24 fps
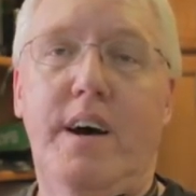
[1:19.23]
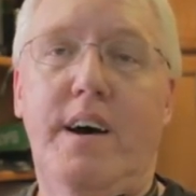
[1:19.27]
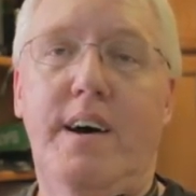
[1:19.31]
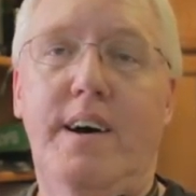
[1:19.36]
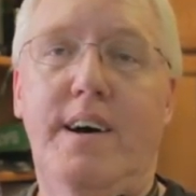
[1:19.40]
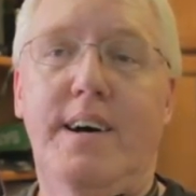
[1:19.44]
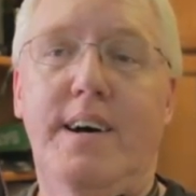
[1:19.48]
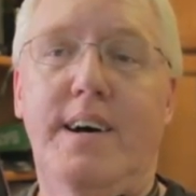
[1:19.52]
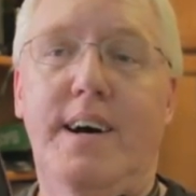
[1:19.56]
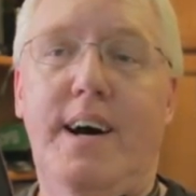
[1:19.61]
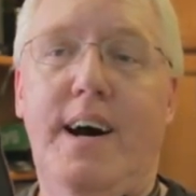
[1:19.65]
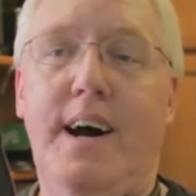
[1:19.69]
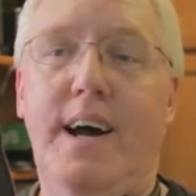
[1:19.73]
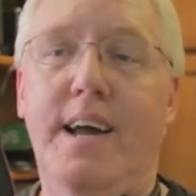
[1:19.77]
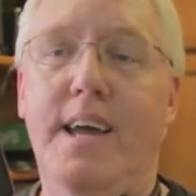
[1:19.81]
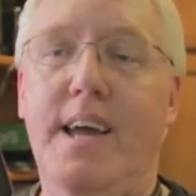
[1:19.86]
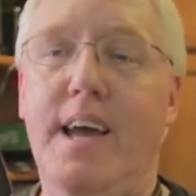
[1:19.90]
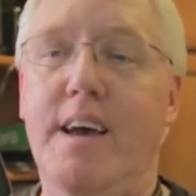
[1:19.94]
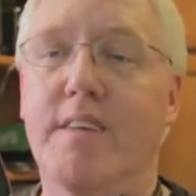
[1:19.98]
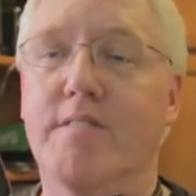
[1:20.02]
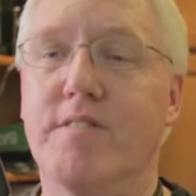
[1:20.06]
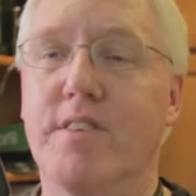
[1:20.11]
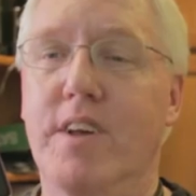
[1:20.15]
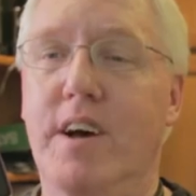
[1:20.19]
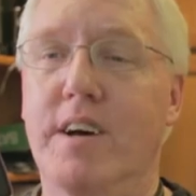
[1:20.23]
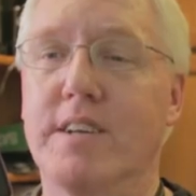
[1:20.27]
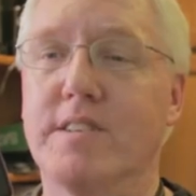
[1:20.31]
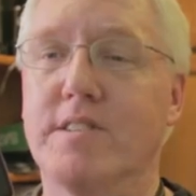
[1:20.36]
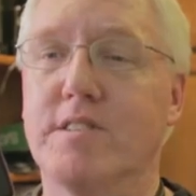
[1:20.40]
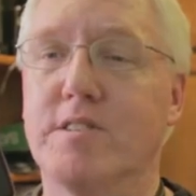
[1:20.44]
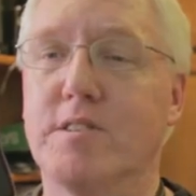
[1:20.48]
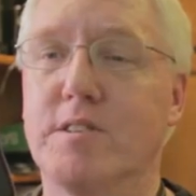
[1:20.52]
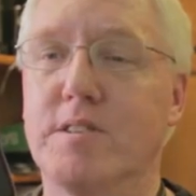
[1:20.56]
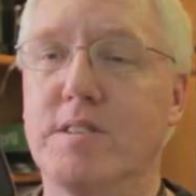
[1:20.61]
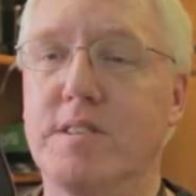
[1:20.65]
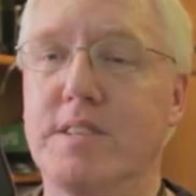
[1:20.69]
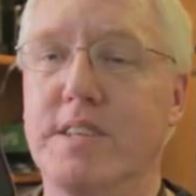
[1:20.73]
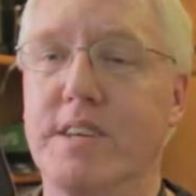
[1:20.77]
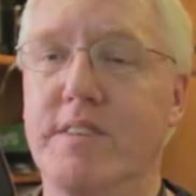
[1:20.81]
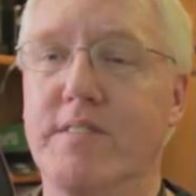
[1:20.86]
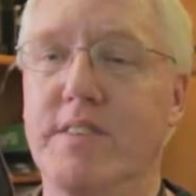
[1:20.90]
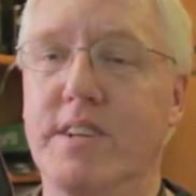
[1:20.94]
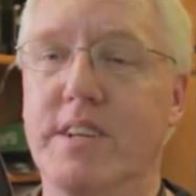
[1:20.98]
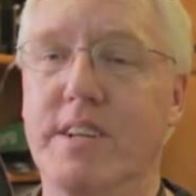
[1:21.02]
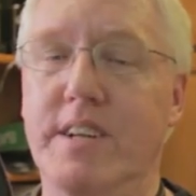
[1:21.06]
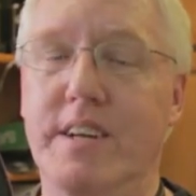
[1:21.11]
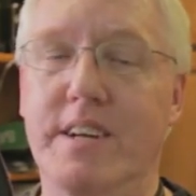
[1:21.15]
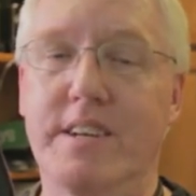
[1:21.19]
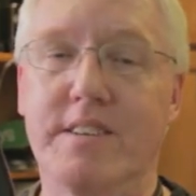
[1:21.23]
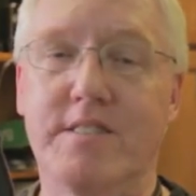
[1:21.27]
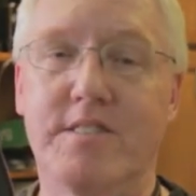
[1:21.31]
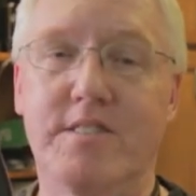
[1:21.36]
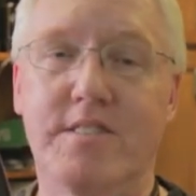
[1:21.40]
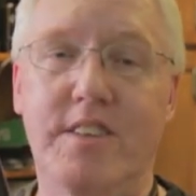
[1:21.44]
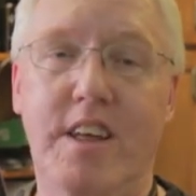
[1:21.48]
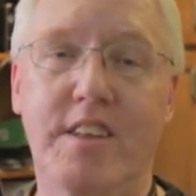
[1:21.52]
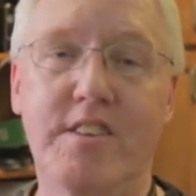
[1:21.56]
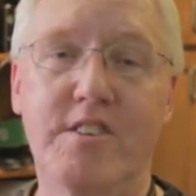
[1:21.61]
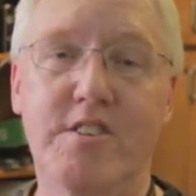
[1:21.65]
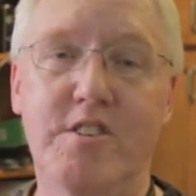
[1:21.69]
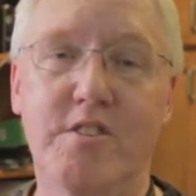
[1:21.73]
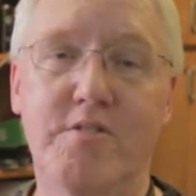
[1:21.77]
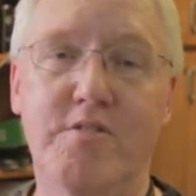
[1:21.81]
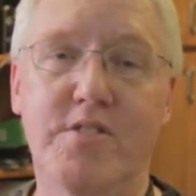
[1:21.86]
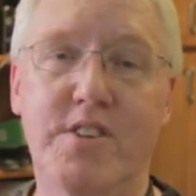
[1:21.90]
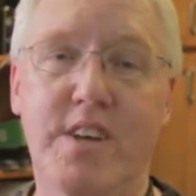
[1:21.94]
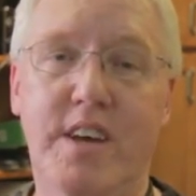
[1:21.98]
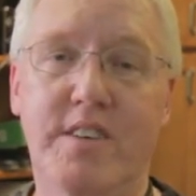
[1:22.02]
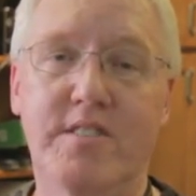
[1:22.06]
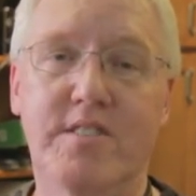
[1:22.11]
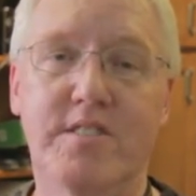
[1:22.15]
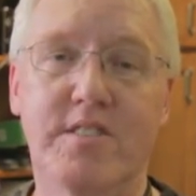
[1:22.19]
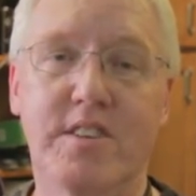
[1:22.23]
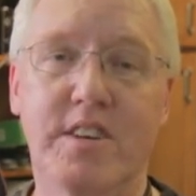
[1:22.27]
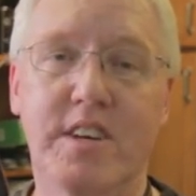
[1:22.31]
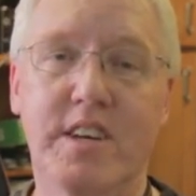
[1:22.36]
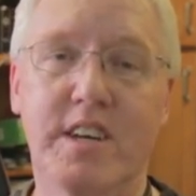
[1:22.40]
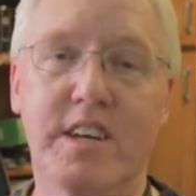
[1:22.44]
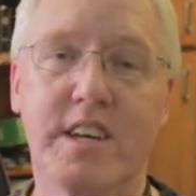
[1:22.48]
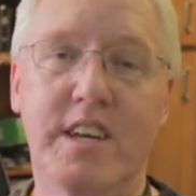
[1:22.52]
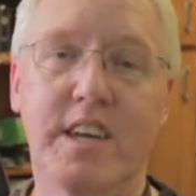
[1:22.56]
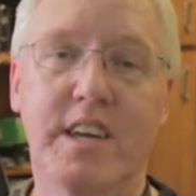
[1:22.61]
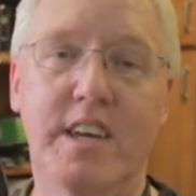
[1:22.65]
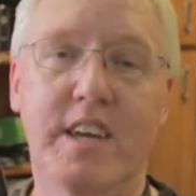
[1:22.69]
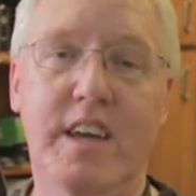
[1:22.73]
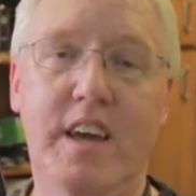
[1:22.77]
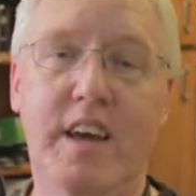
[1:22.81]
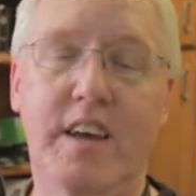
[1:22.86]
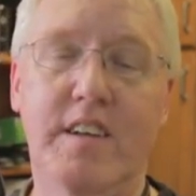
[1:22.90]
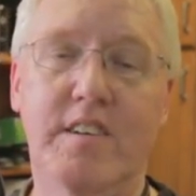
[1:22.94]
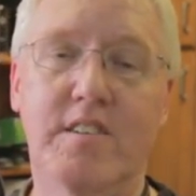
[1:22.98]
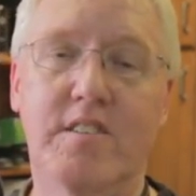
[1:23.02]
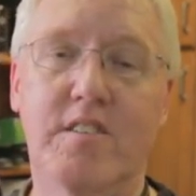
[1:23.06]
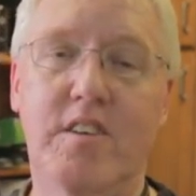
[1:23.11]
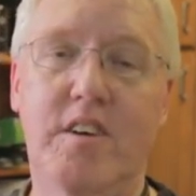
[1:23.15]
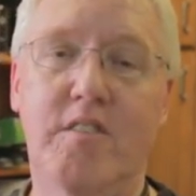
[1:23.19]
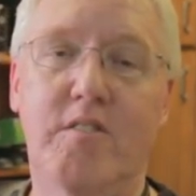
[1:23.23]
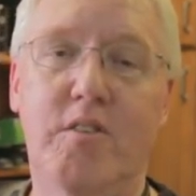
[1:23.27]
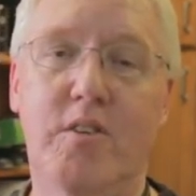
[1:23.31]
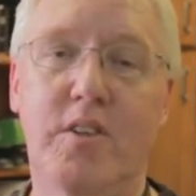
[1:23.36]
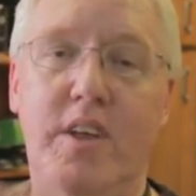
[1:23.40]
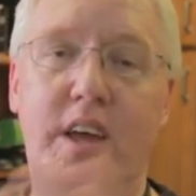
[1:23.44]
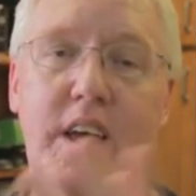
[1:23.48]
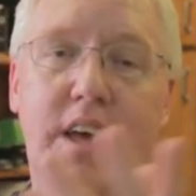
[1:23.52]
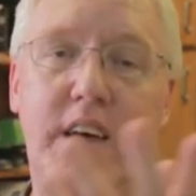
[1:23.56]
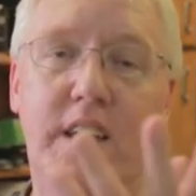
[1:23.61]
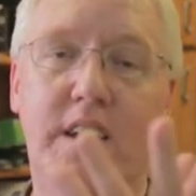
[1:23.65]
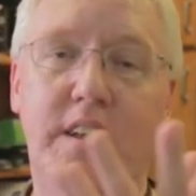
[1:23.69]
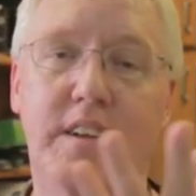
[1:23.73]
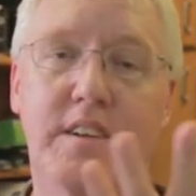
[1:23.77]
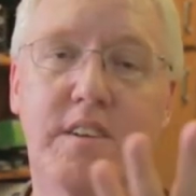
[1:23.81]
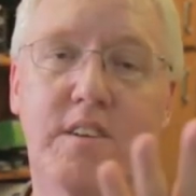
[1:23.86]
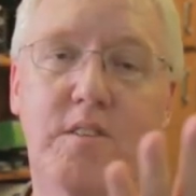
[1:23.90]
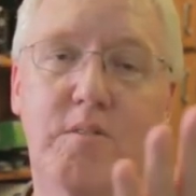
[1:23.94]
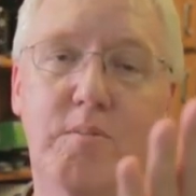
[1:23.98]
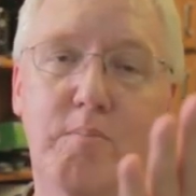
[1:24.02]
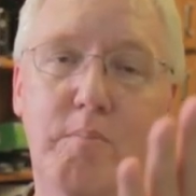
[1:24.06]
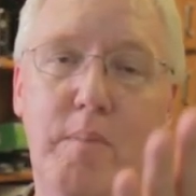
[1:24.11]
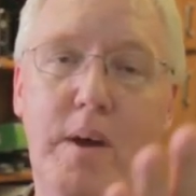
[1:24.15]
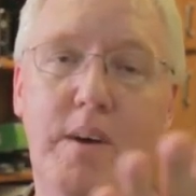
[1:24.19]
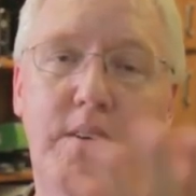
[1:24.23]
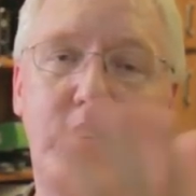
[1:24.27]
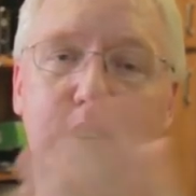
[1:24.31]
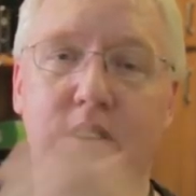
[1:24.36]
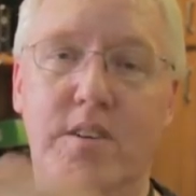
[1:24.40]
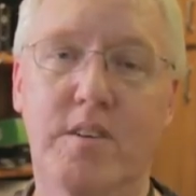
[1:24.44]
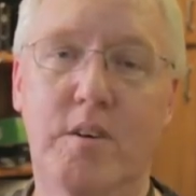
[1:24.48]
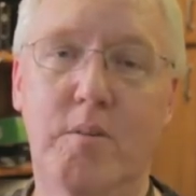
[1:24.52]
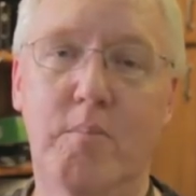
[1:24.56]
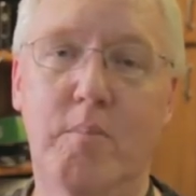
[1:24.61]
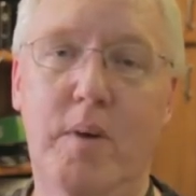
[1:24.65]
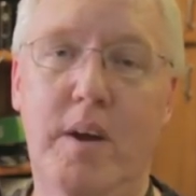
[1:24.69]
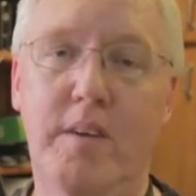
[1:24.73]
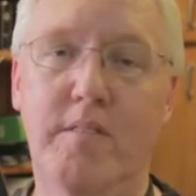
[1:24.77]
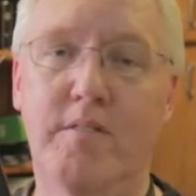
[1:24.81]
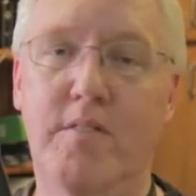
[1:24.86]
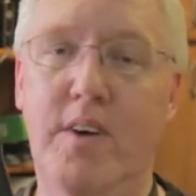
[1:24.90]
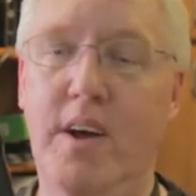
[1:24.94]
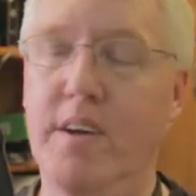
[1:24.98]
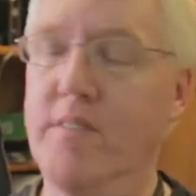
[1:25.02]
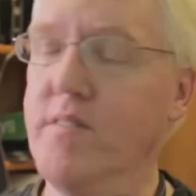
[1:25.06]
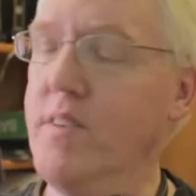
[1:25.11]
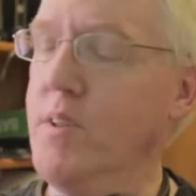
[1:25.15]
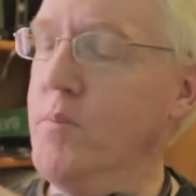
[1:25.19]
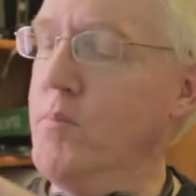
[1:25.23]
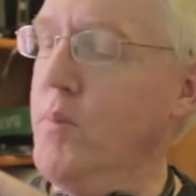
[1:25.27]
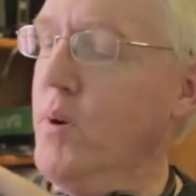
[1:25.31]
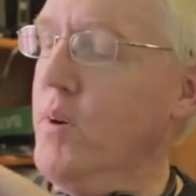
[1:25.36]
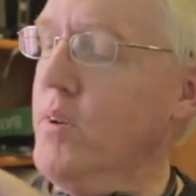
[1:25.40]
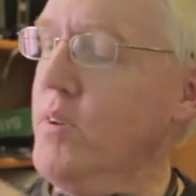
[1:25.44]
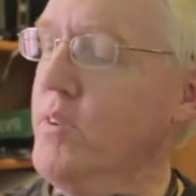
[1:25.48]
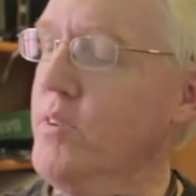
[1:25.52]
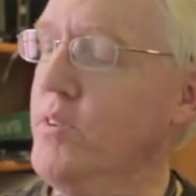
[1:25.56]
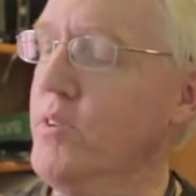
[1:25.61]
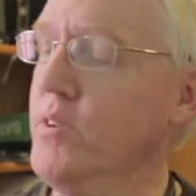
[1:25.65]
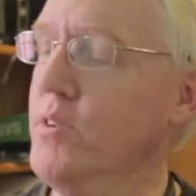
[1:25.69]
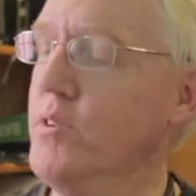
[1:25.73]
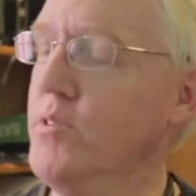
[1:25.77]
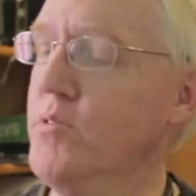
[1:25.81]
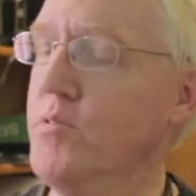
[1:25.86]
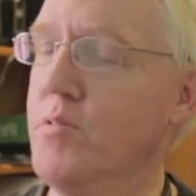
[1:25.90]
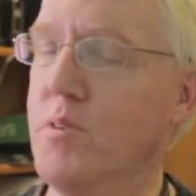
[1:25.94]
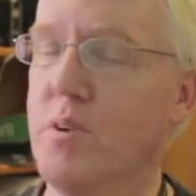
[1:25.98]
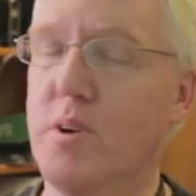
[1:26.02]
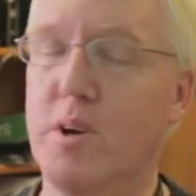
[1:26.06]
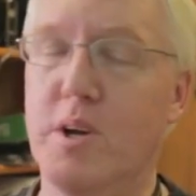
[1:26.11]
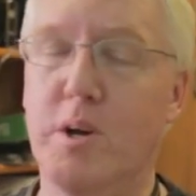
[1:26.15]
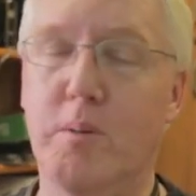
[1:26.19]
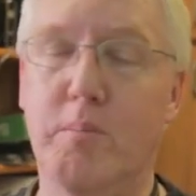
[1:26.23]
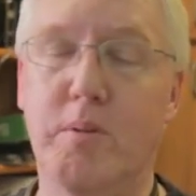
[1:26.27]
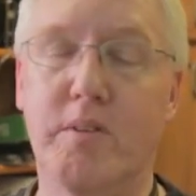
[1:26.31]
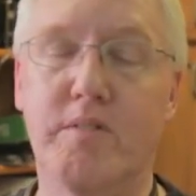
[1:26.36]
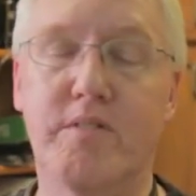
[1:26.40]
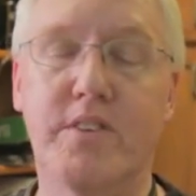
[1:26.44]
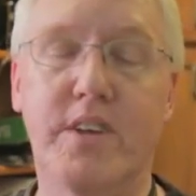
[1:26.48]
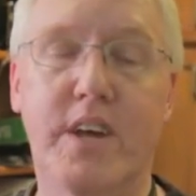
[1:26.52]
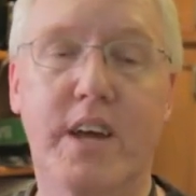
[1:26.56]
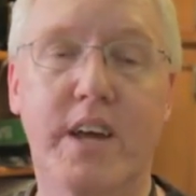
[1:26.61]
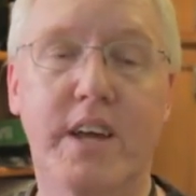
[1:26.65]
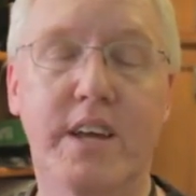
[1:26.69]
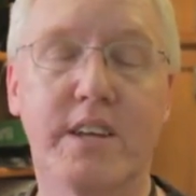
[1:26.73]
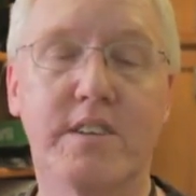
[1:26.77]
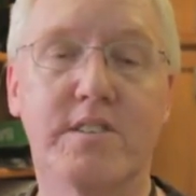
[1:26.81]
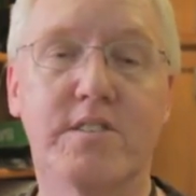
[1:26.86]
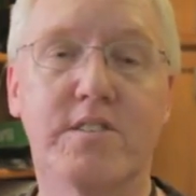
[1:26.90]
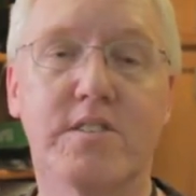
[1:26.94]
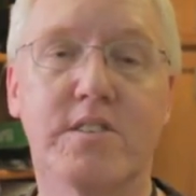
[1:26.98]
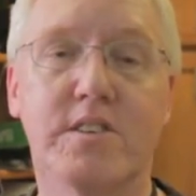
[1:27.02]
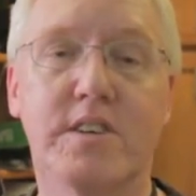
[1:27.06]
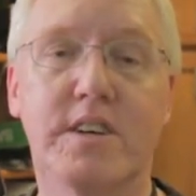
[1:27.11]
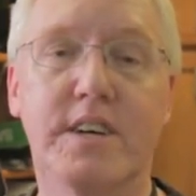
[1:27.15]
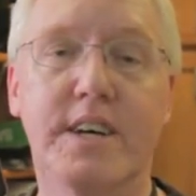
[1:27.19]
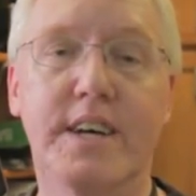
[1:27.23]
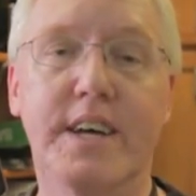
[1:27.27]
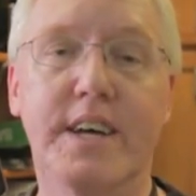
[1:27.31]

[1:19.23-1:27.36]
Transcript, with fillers: I have not given it extensive testing yet. I've only had it mounted on my 5D Mark II for a couple of days.